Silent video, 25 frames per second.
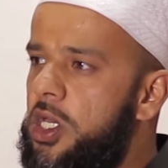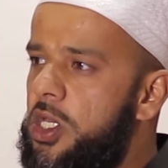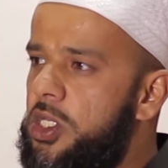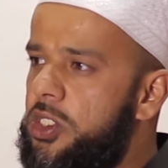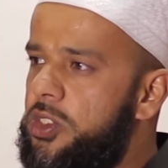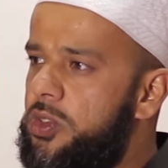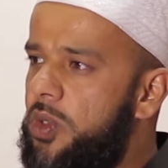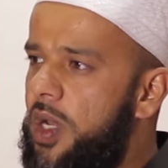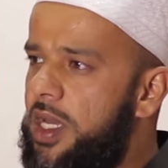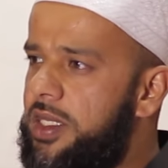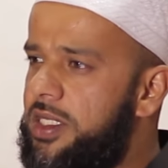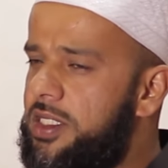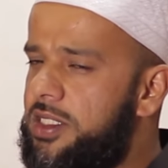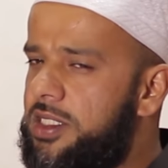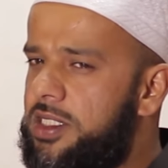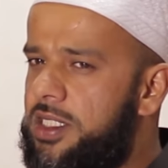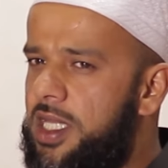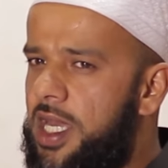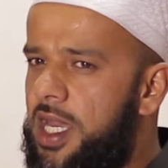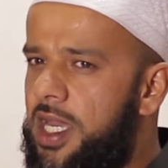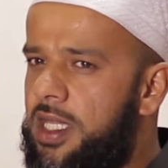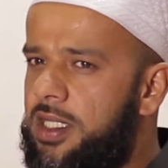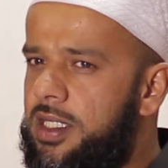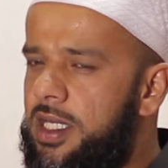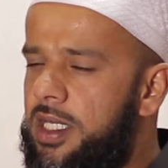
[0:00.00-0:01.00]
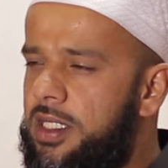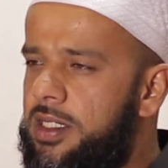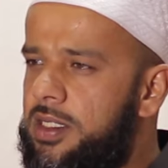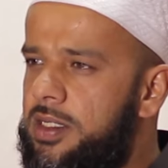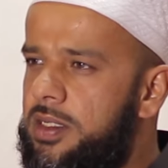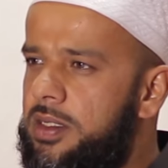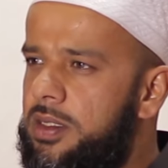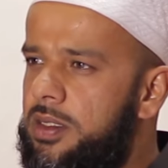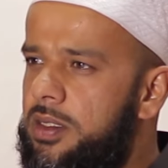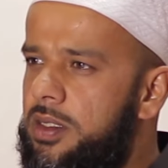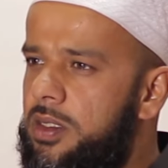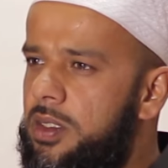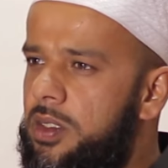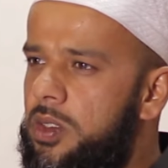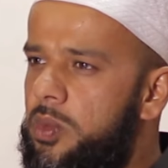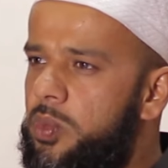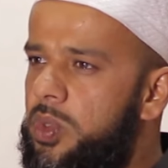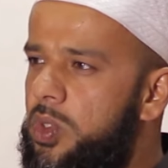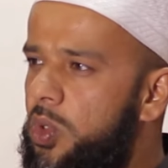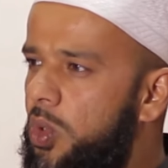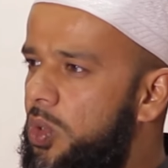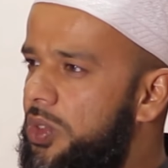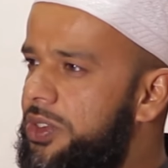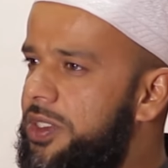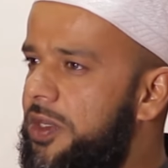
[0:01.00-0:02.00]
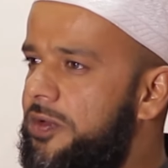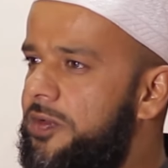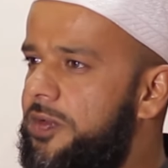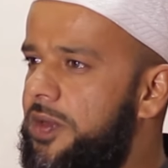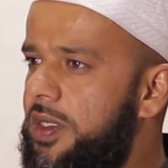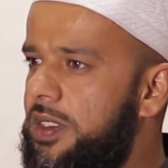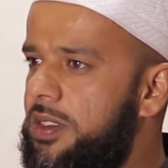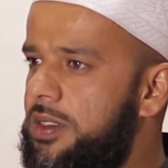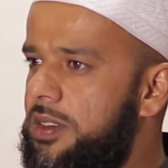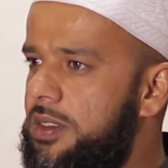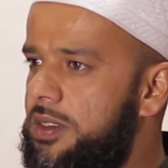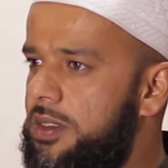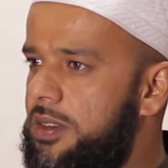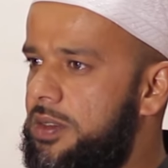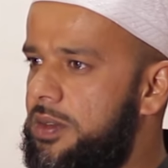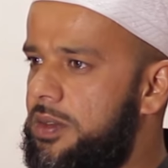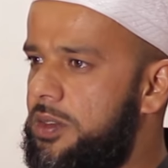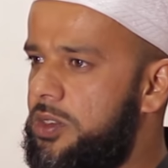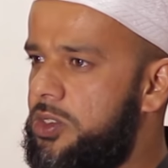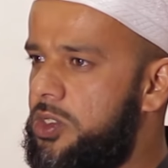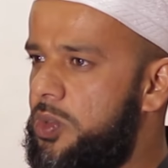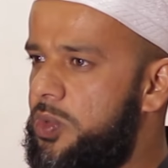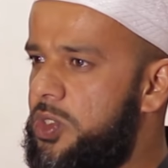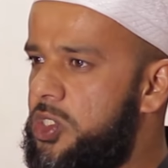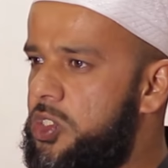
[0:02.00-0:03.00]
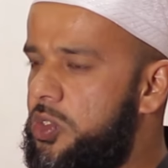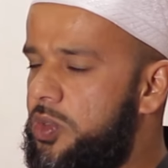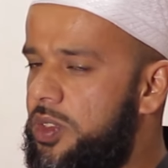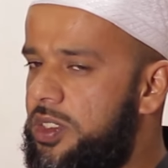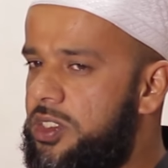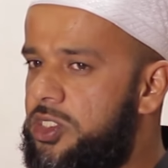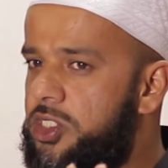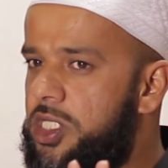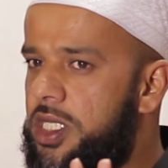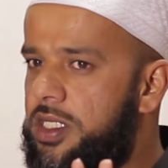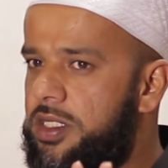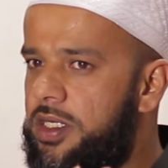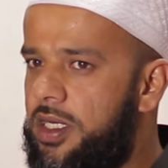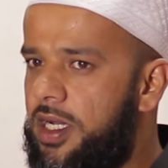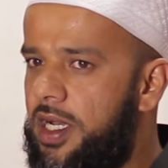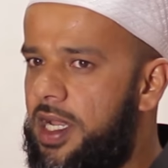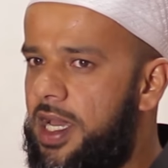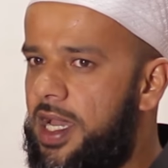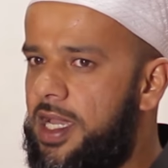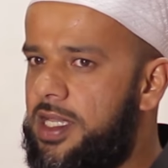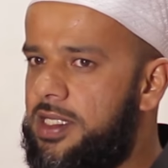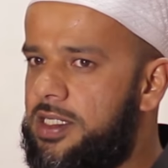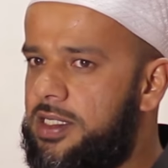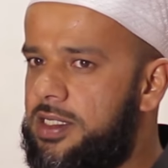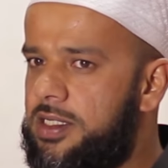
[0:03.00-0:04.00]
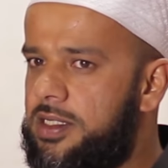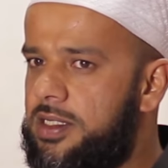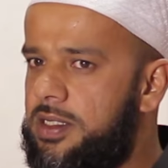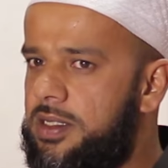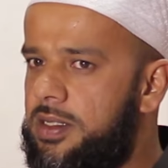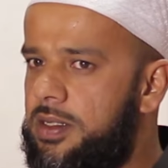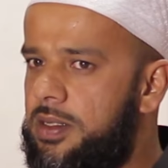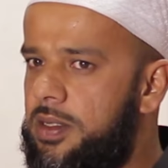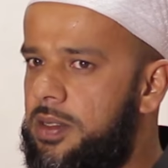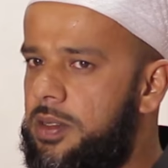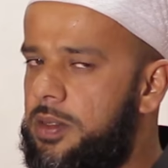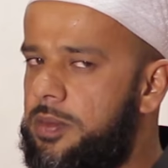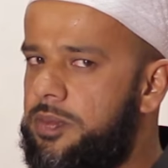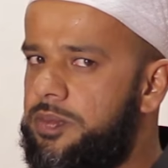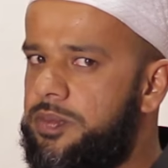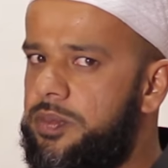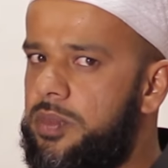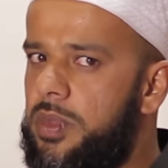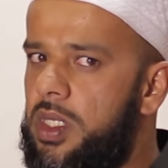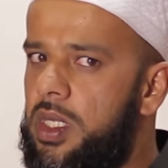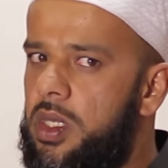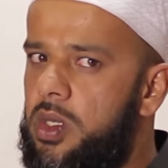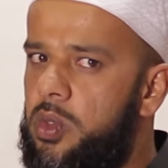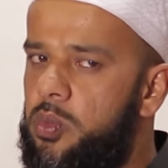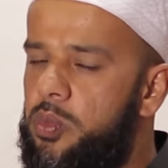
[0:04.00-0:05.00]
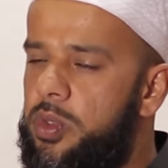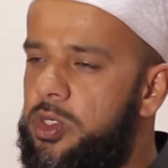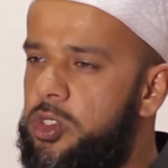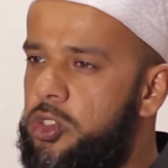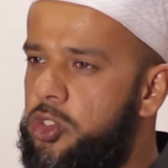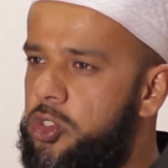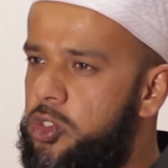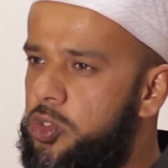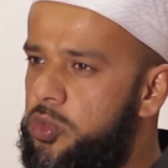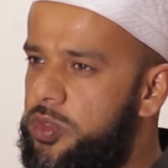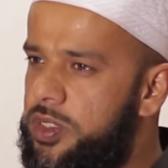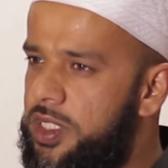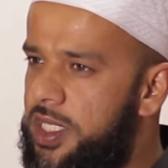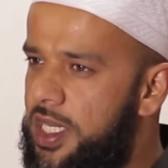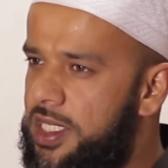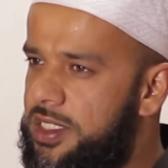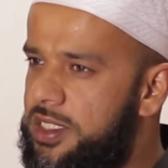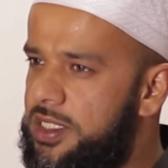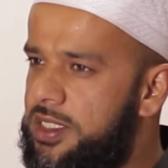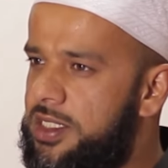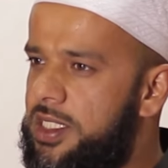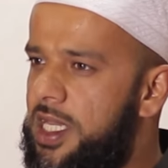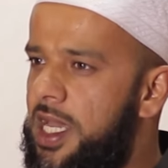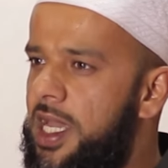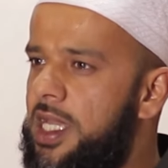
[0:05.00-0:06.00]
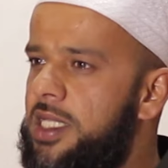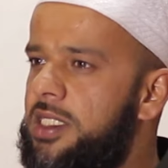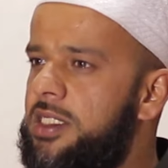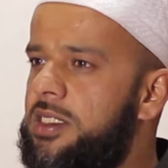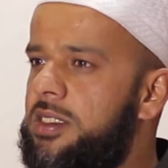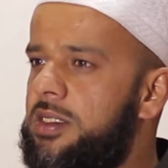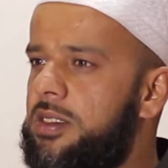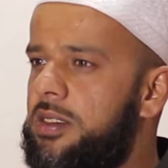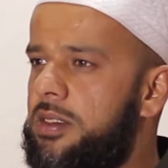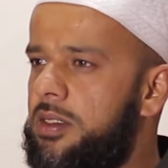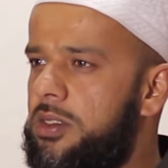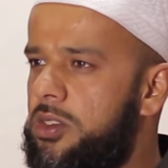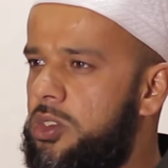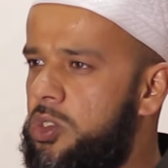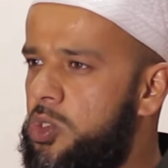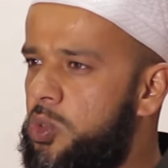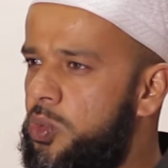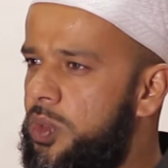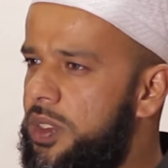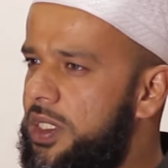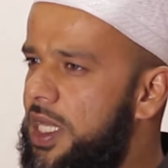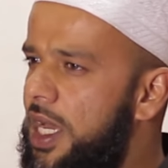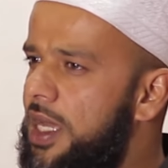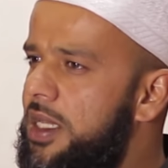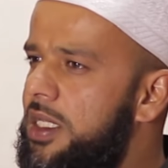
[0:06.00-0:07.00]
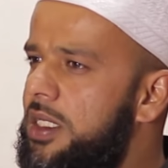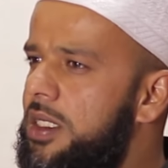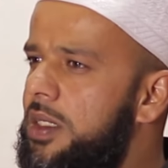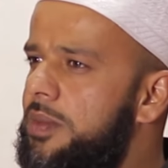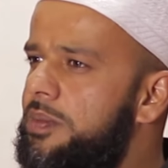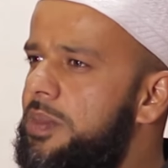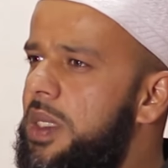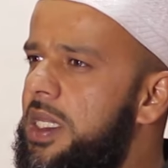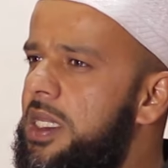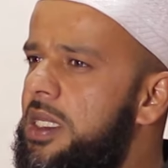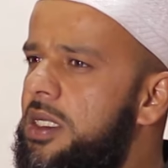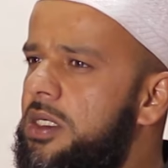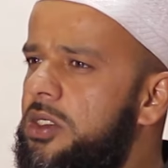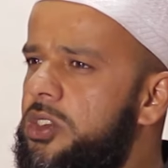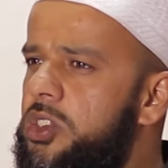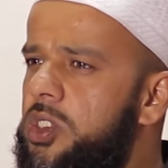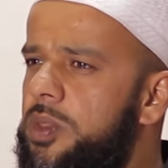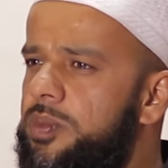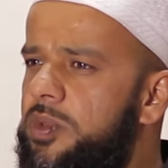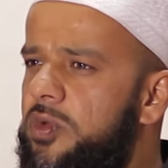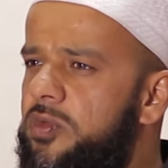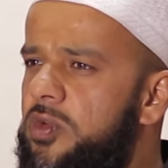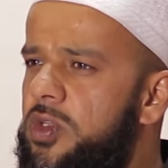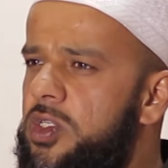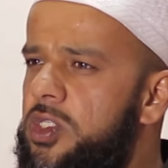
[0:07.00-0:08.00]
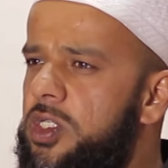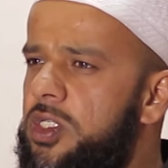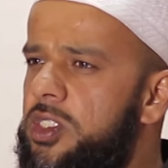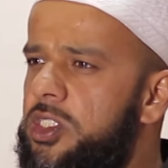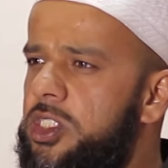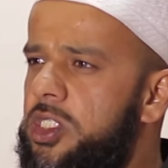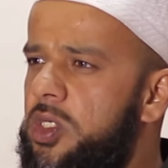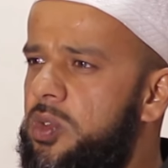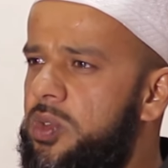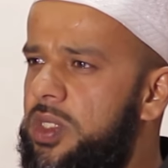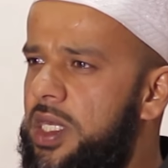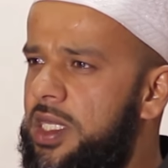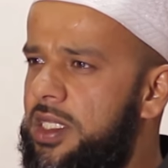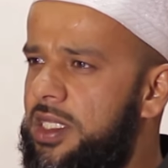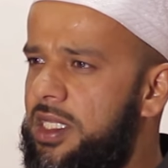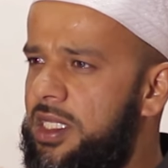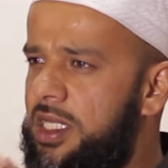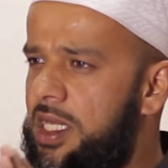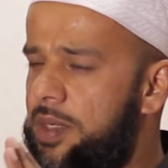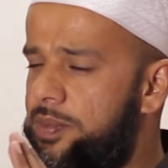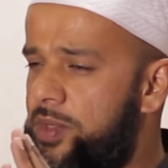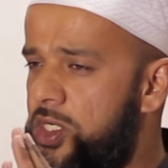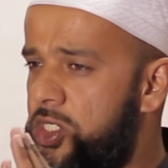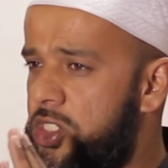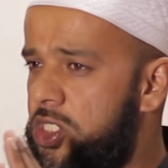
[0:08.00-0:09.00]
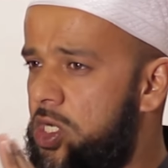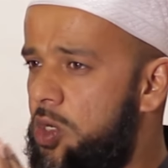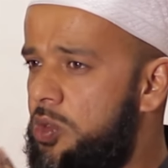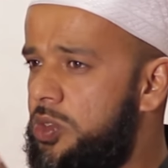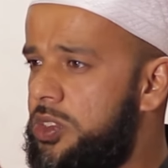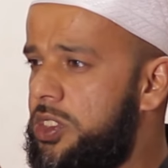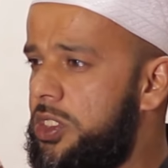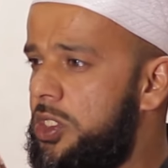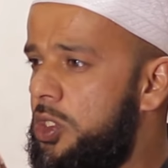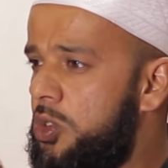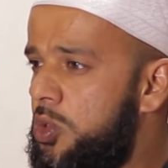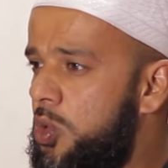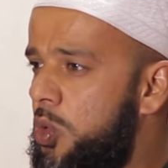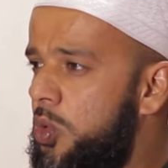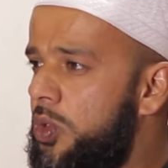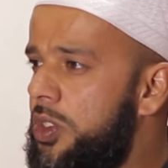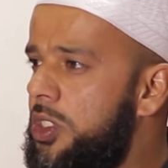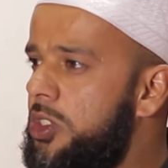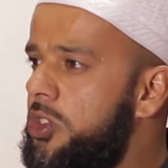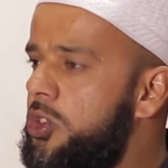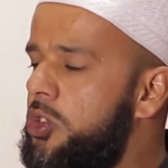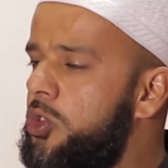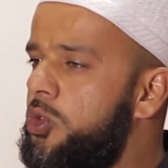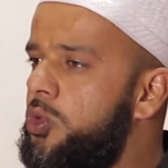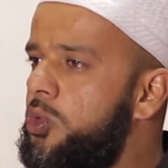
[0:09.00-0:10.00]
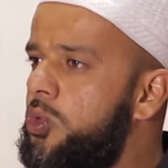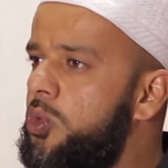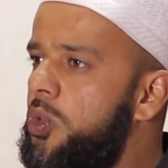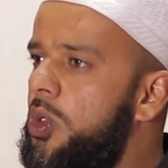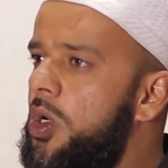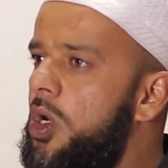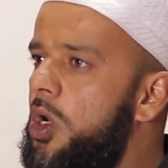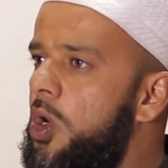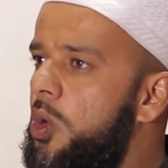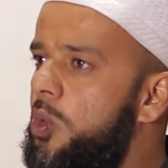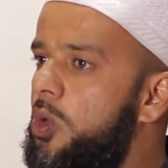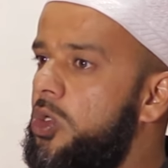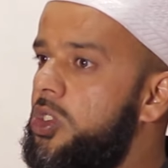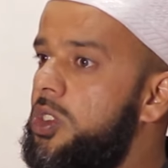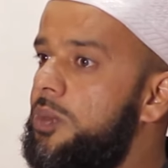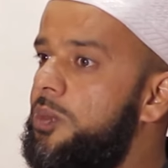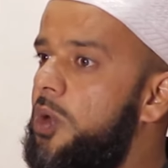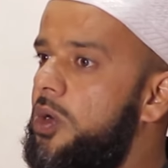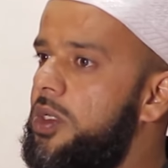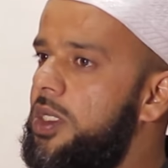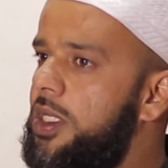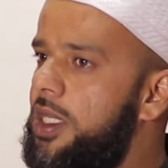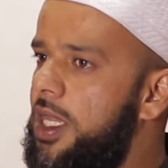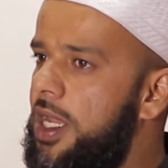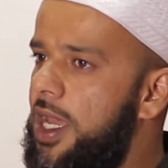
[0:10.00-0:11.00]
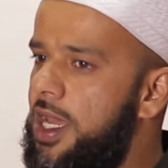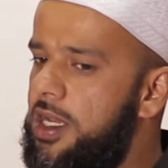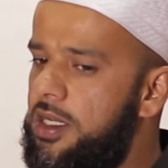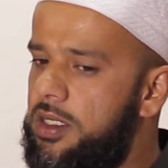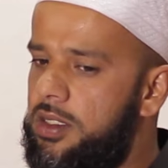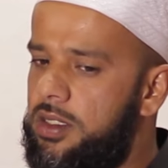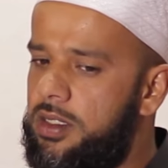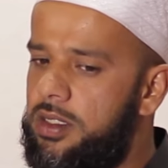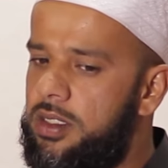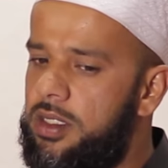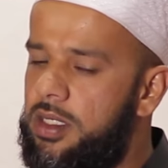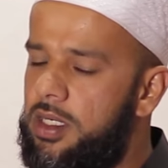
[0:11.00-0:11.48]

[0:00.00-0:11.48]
So understand that we're all different, so we shouldn't generalize when you choose an exercise, do it under medical supervision so that it can be chosen according to what your body can handle.